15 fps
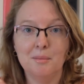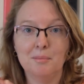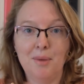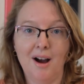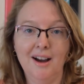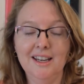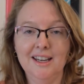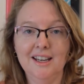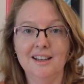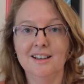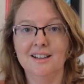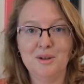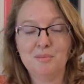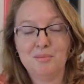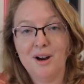buying
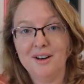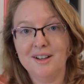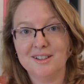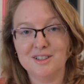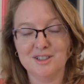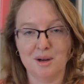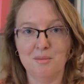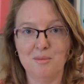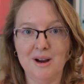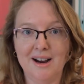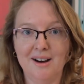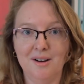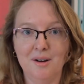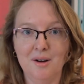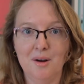the product
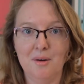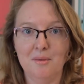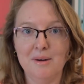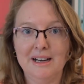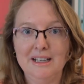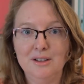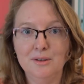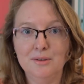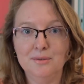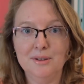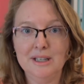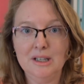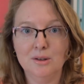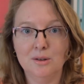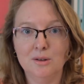somewhere where you
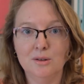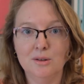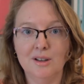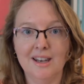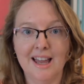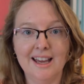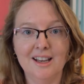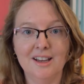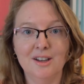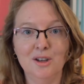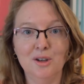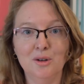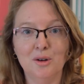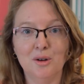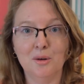feel like
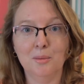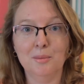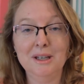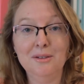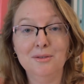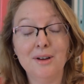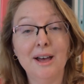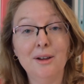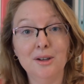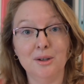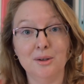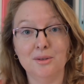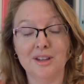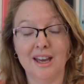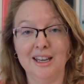you'll be
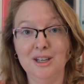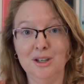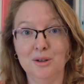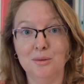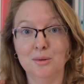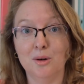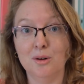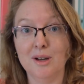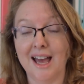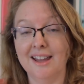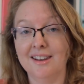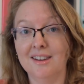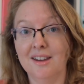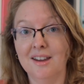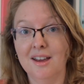valued and you will
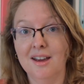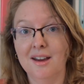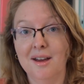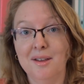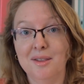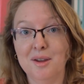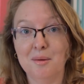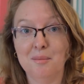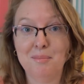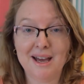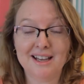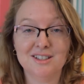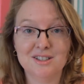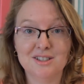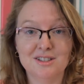get the
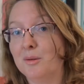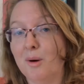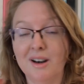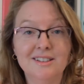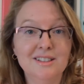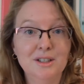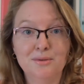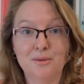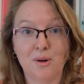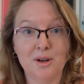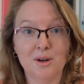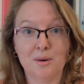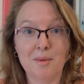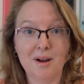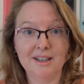best quality for
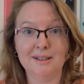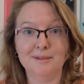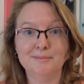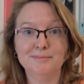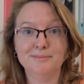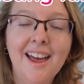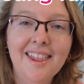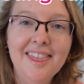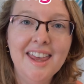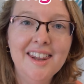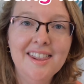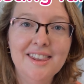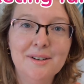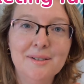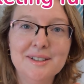your money. And
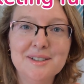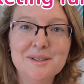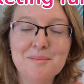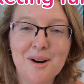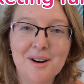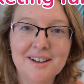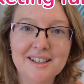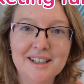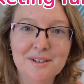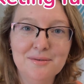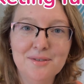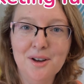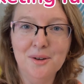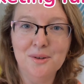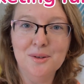then there is the marketing
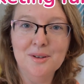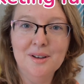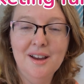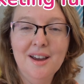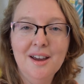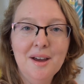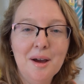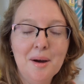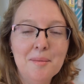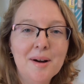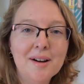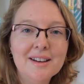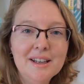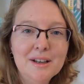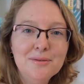funnel. A
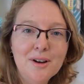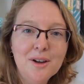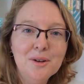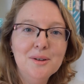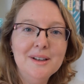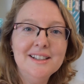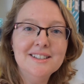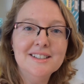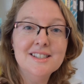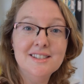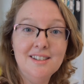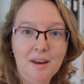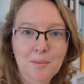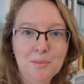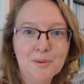marketing funnel is the
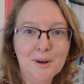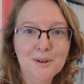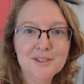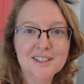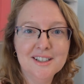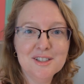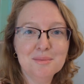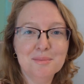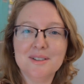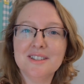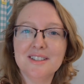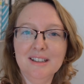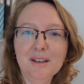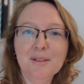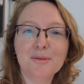same process but
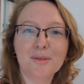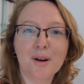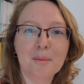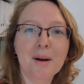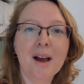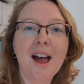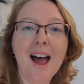seen from